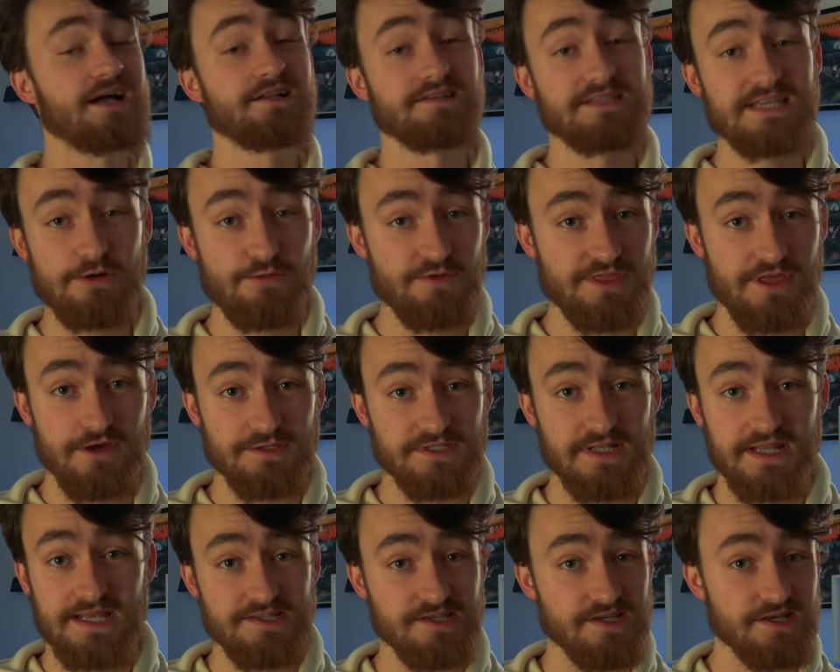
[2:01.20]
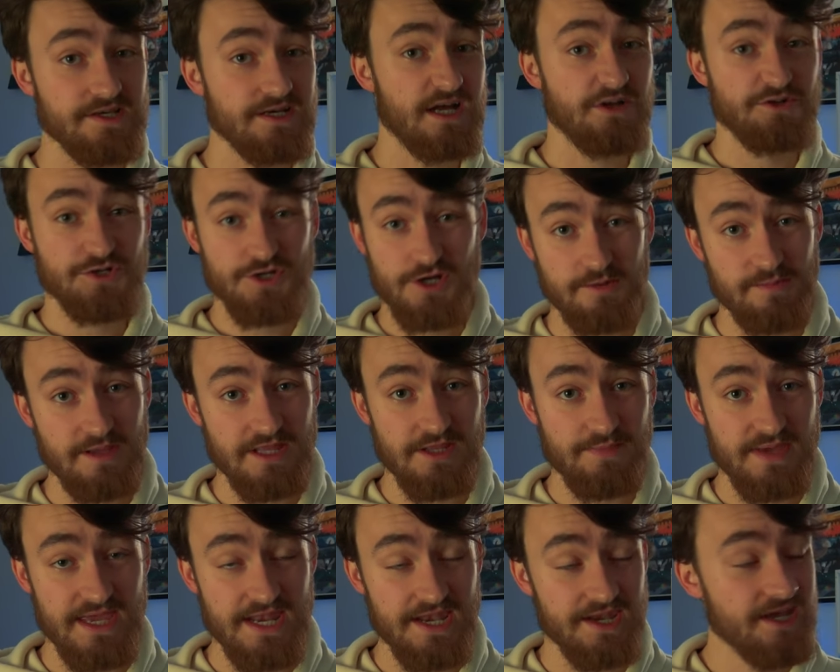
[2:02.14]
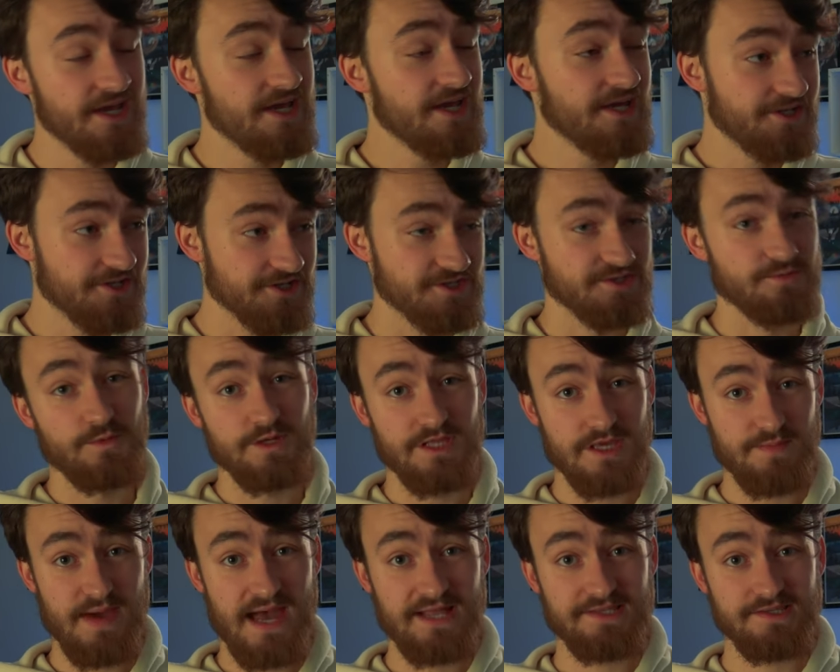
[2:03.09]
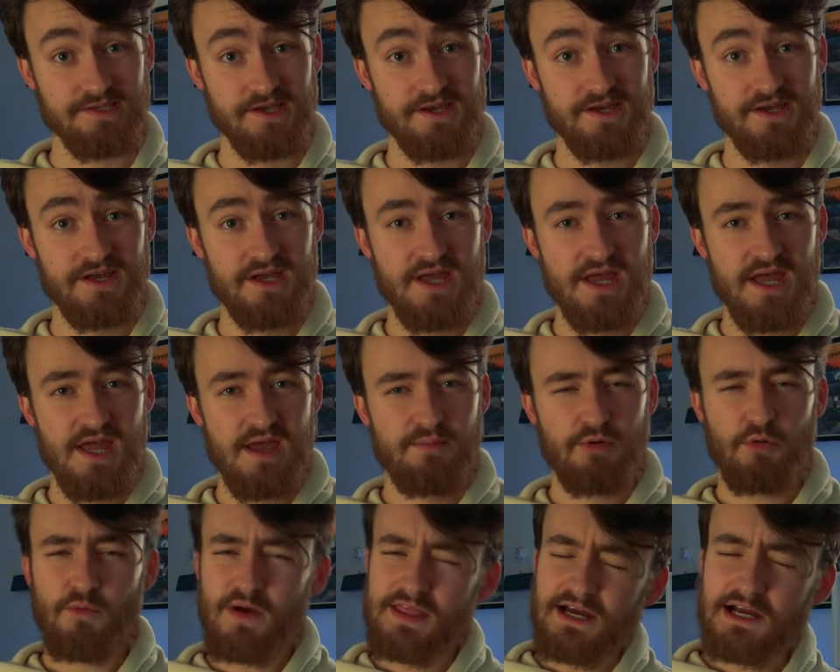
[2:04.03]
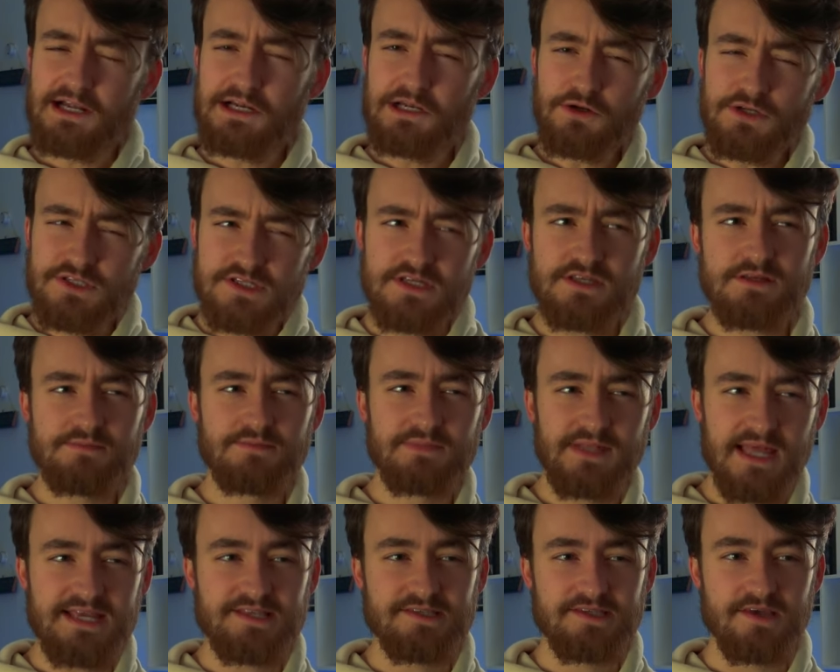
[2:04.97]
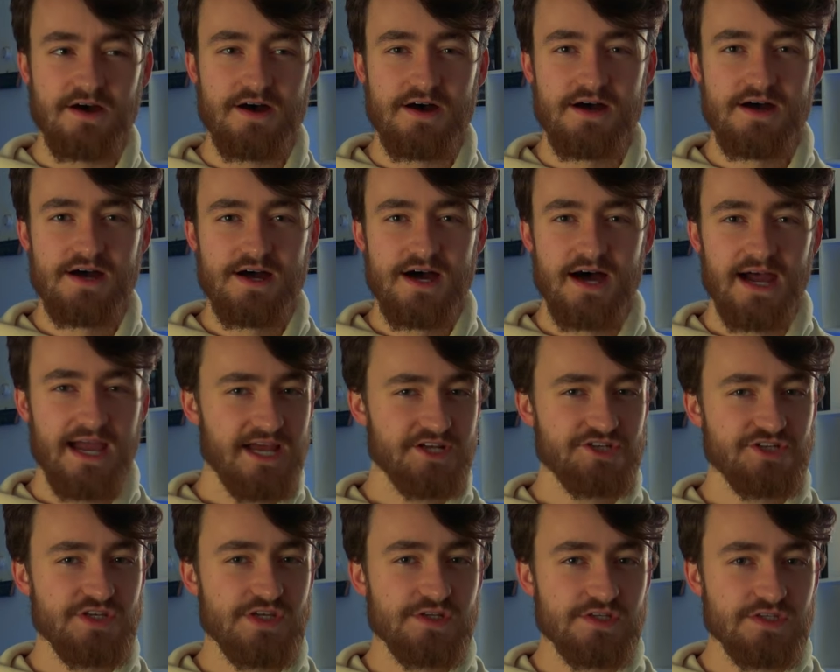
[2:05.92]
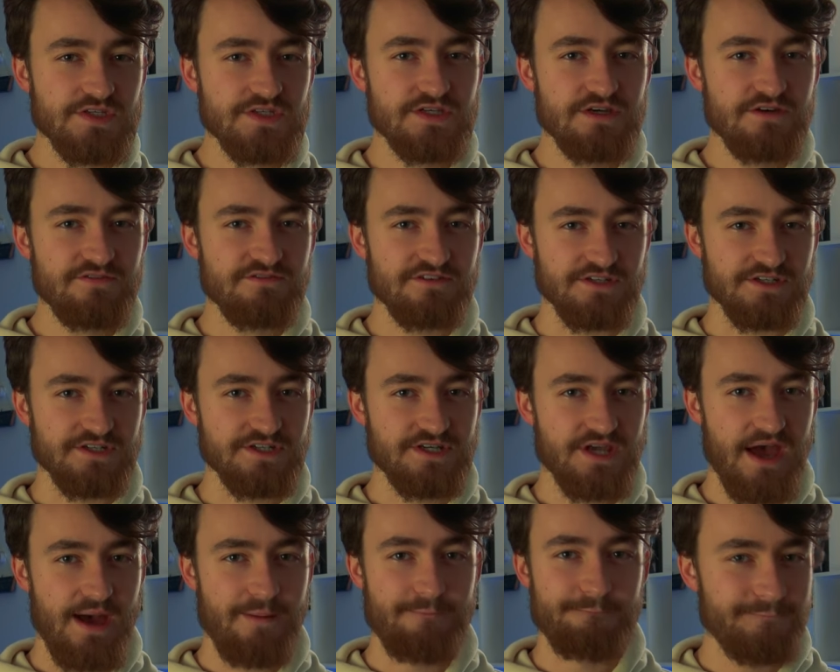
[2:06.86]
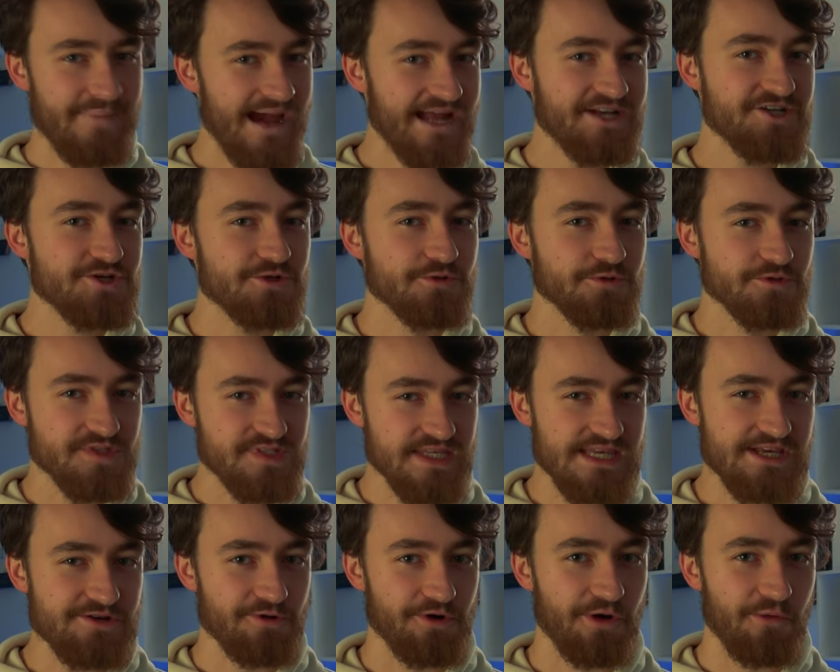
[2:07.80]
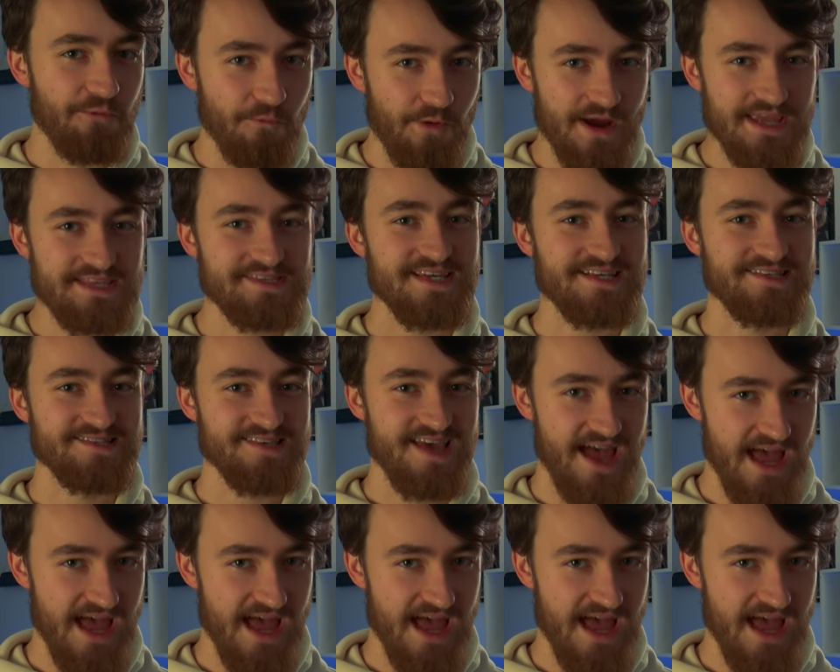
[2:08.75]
I'll deal with those later. I'll chuck them in the bin. Doesn't really matter. But when I looked at them later, I actually discovered a magical secret waiting to